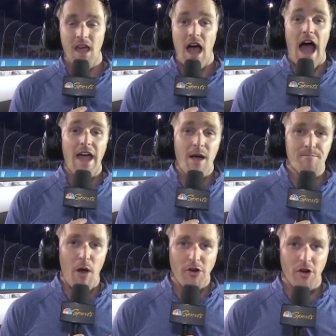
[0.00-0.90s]
Hi, I'm
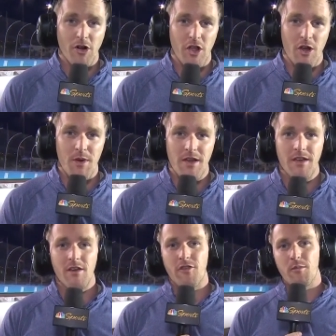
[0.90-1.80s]
Parker Kligerman.
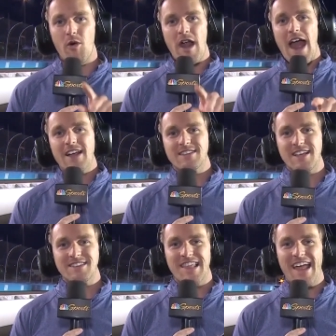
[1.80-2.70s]
For more
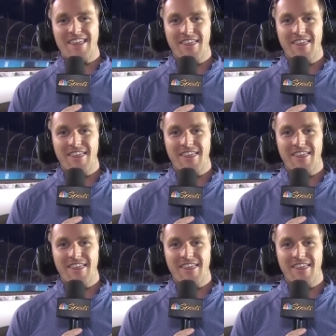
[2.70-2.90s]
access like